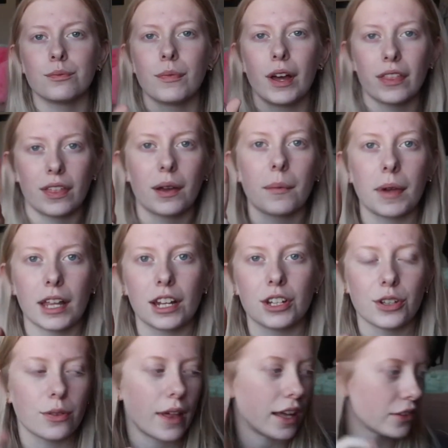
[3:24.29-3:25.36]
I think I'm gonna
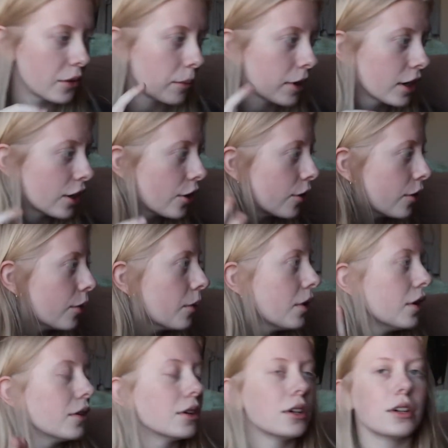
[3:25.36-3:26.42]
do that. So I'm gonna go
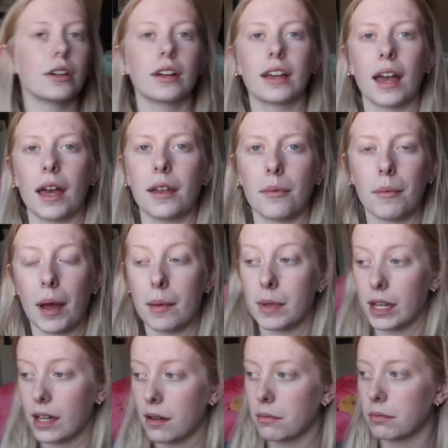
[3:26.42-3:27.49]
get my
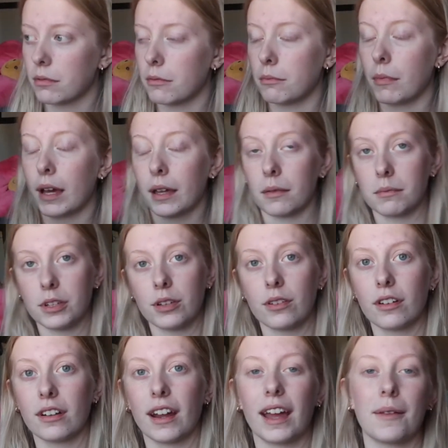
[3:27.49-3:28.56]
makeup, my
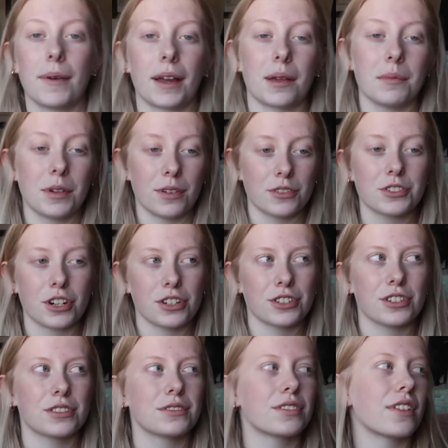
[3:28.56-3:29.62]
computer, and my computer
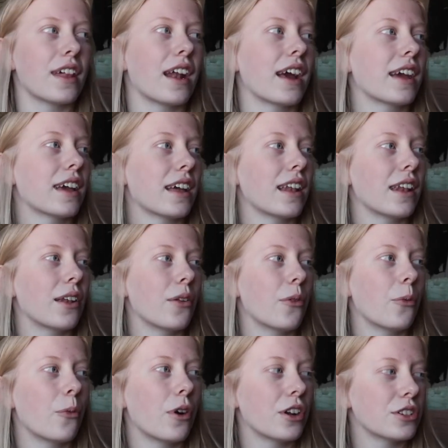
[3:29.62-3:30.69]
charger so that I can
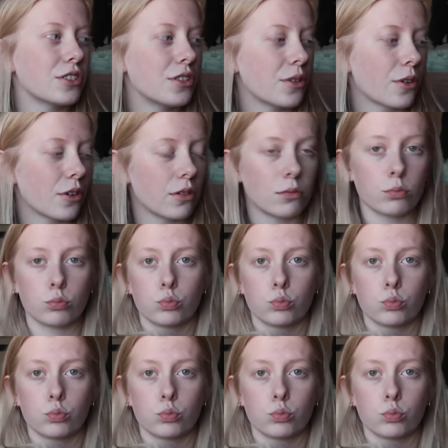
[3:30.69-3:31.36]
watch New Girl.